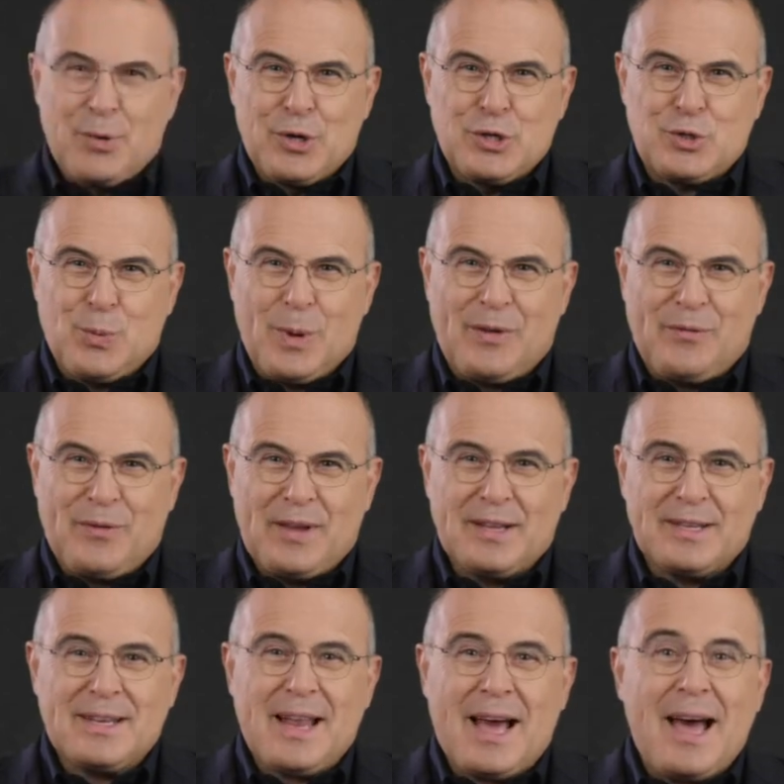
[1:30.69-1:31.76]
Bruce
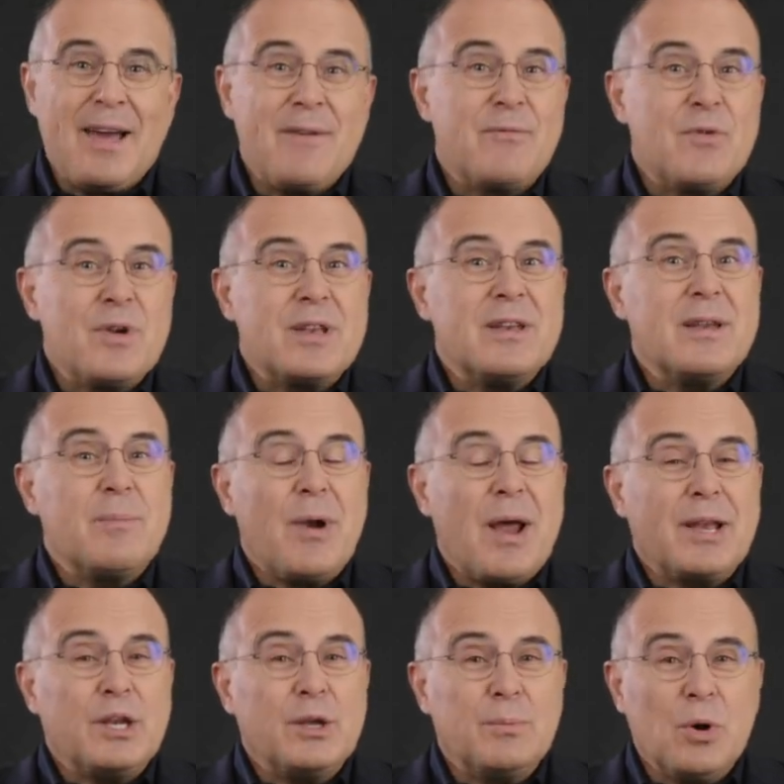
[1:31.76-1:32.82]
Whitfield and I've written a
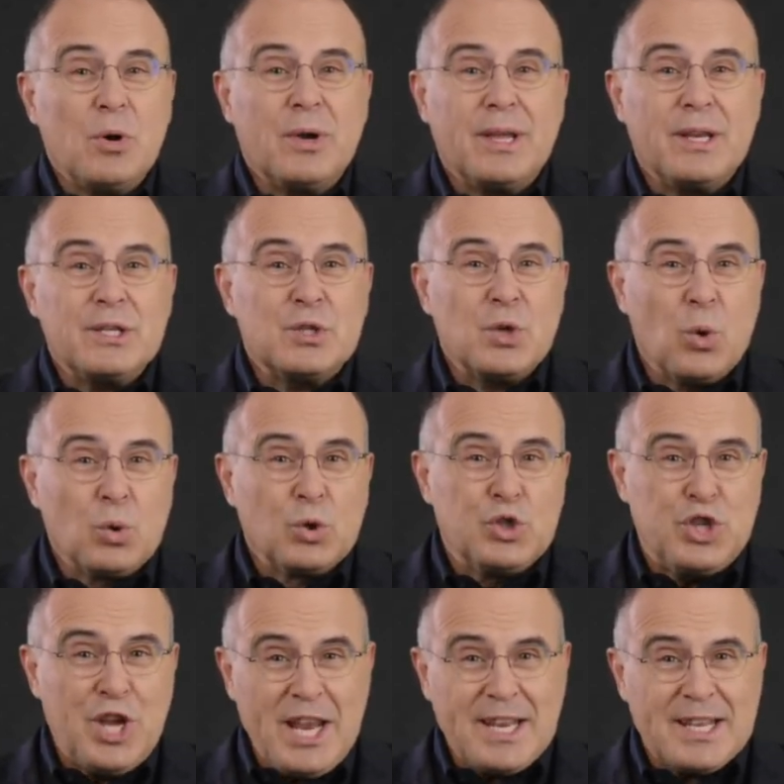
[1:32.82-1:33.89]
brand new book. It is called
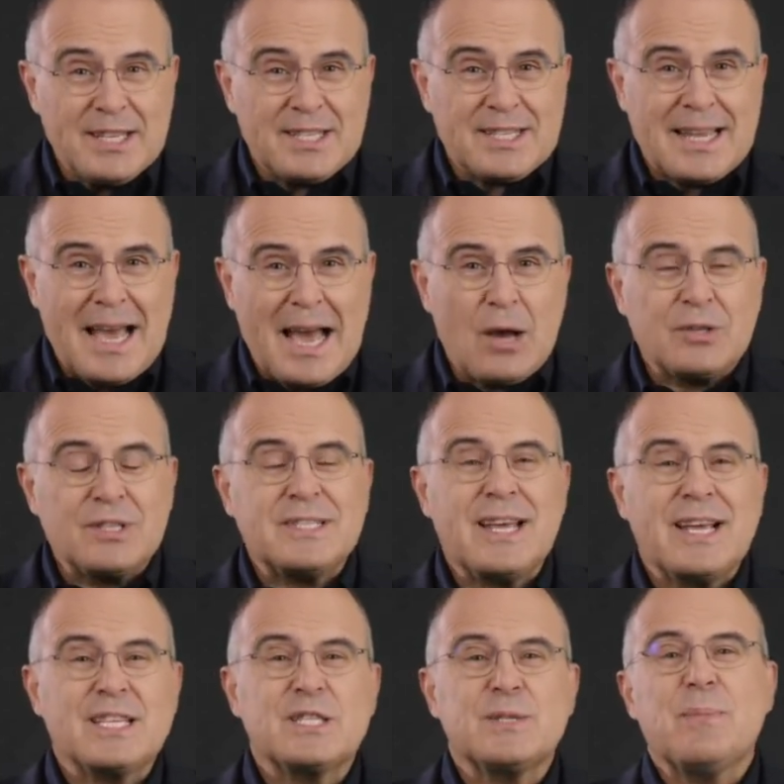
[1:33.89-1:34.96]
Genius, How to
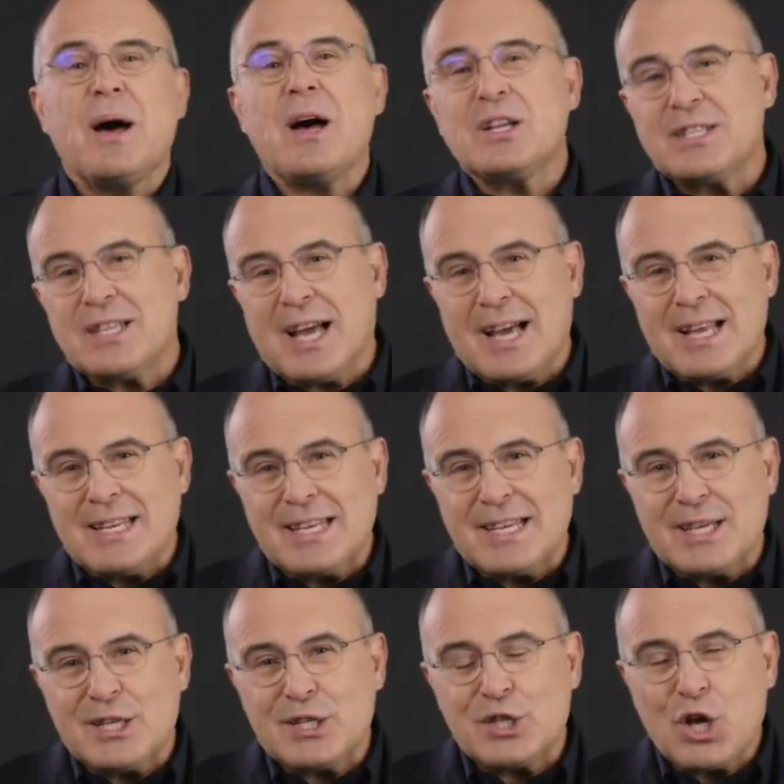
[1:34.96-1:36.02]
Take Smart
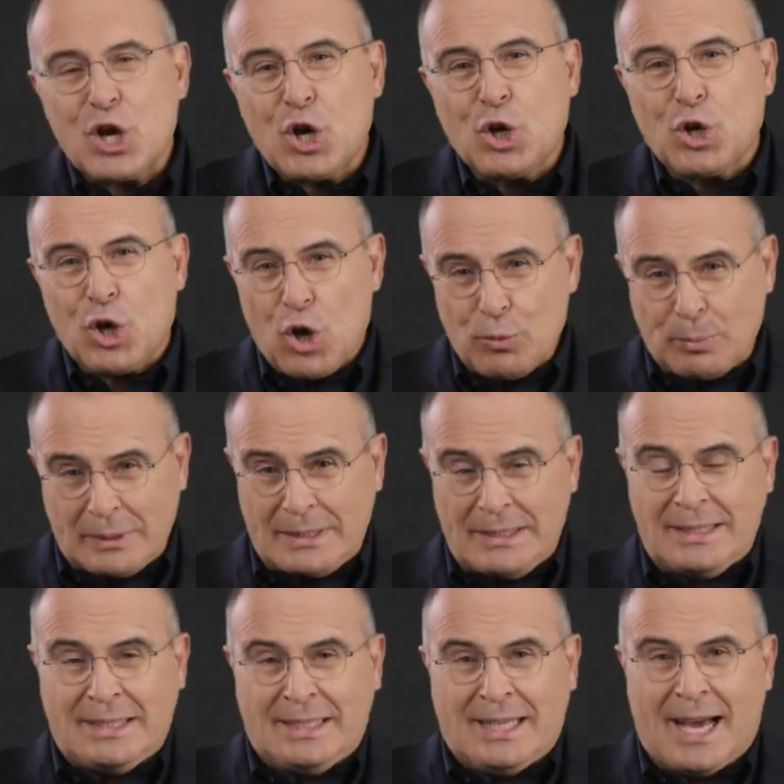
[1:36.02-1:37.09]
Ideas Global.
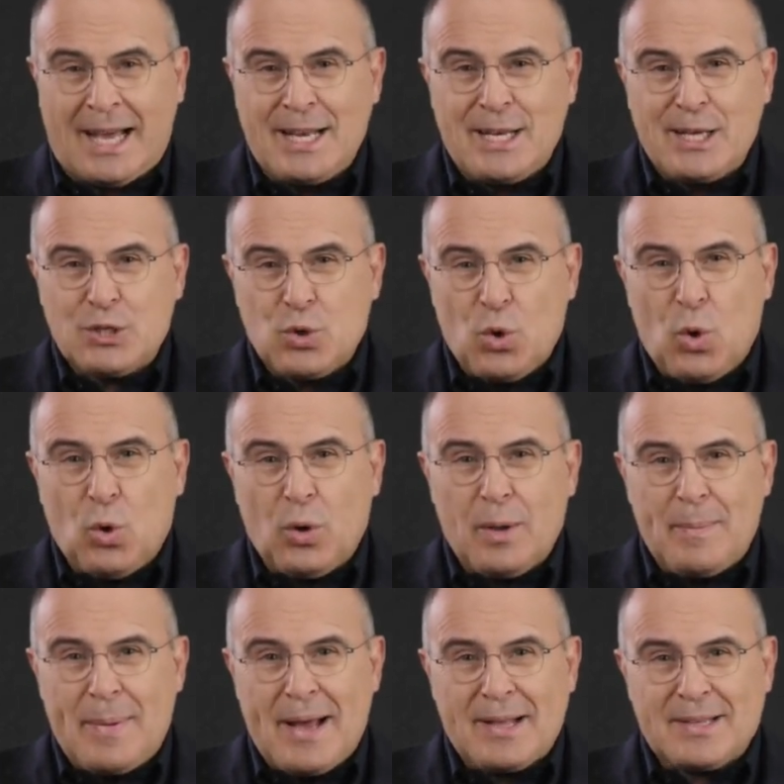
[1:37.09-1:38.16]
And it is all
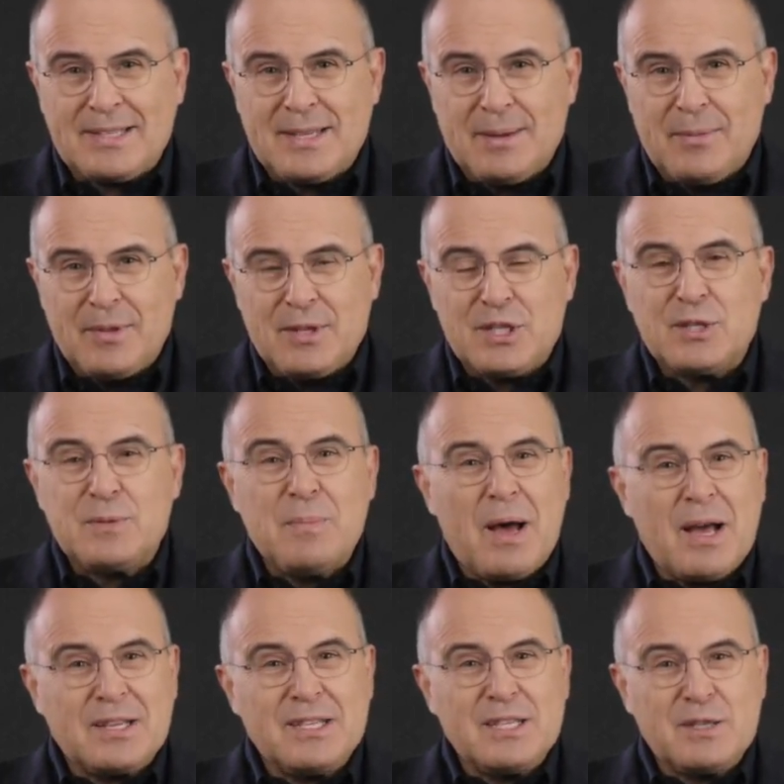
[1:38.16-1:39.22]
about some of the
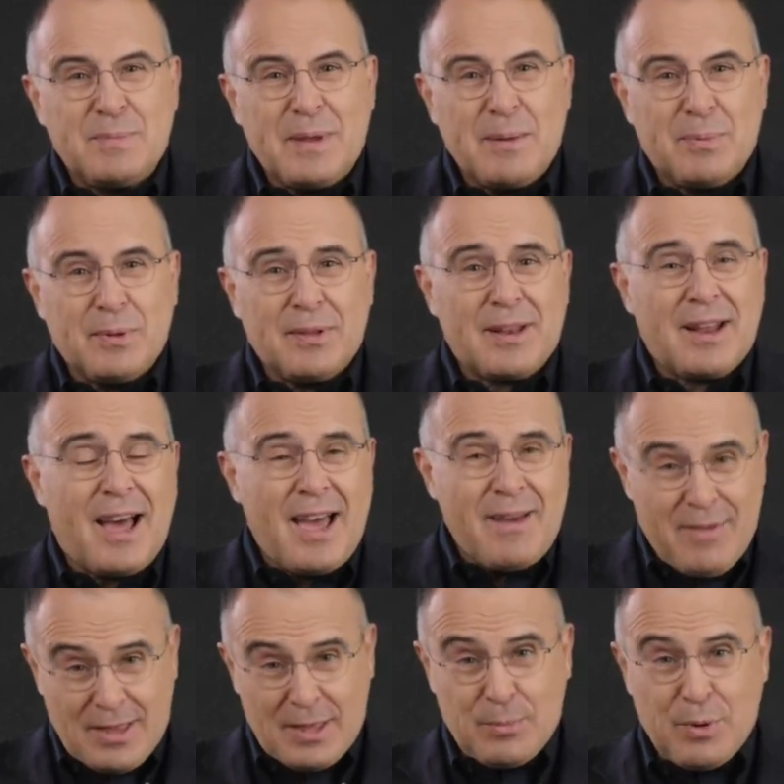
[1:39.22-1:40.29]
smartest people that
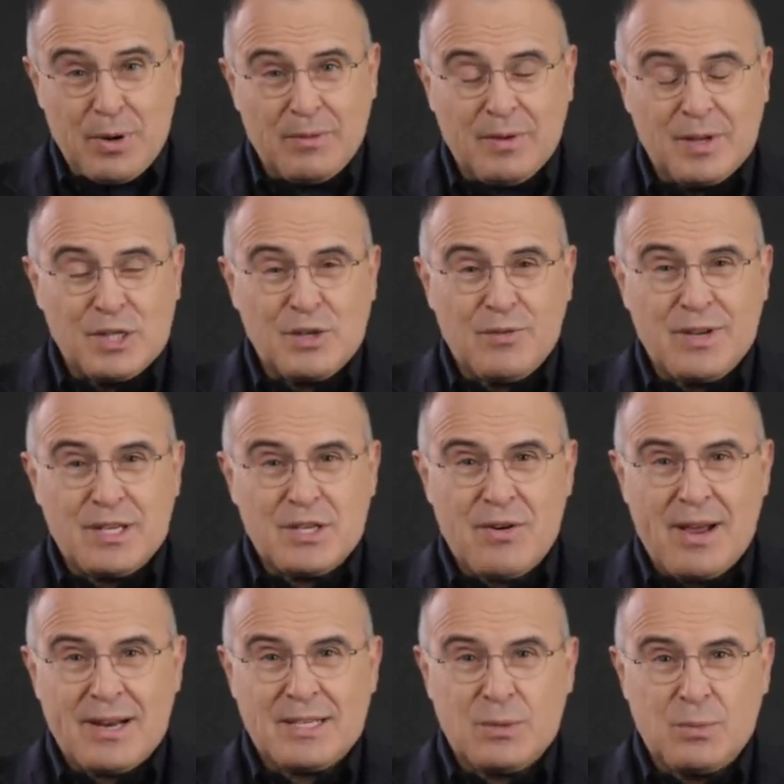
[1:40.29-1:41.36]
I've had the privilege of
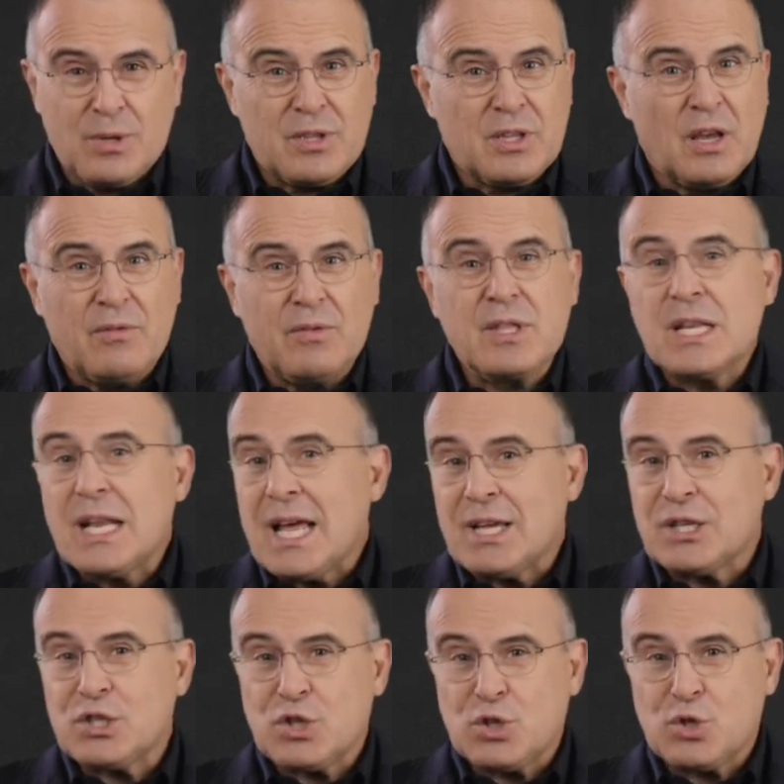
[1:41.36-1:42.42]
interacting with over the
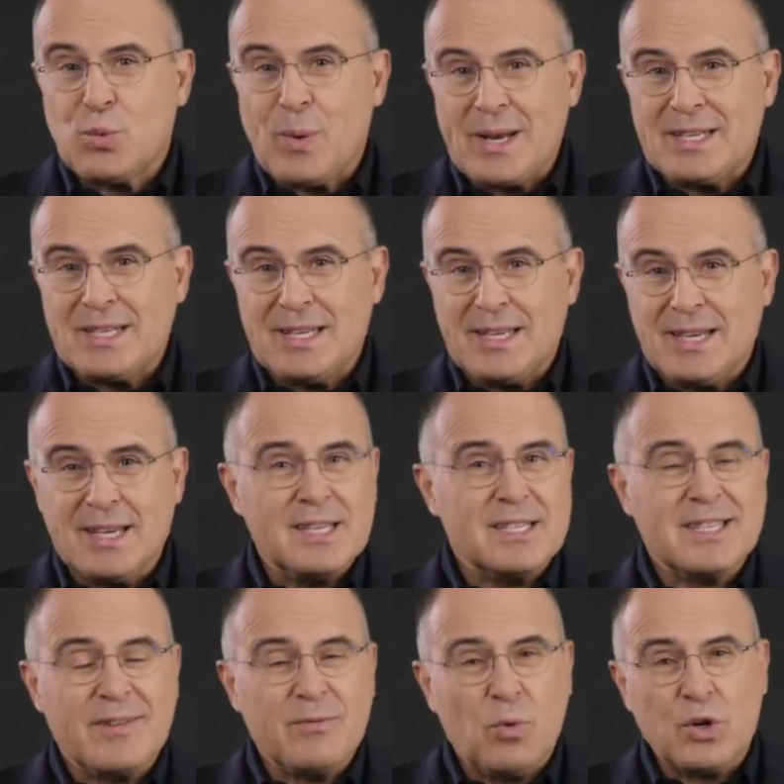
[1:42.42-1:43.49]
last 20
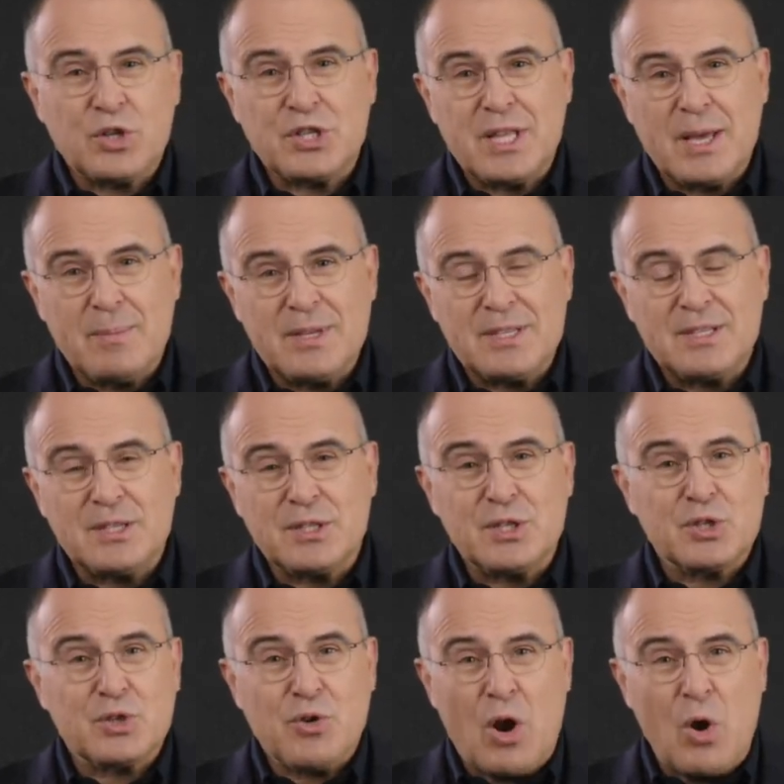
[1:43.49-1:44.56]
years. I've watched their
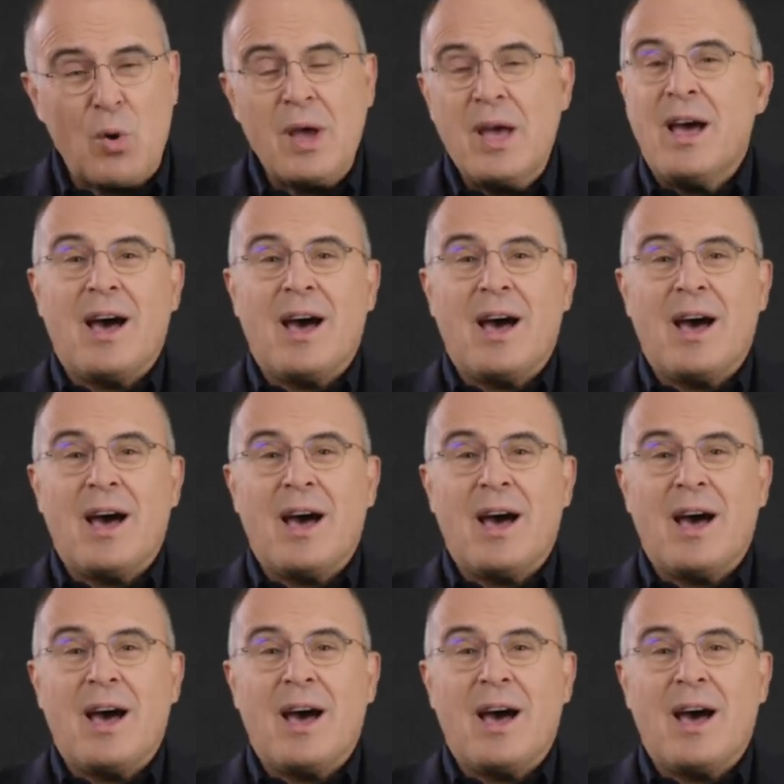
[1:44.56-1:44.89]
businesses grow,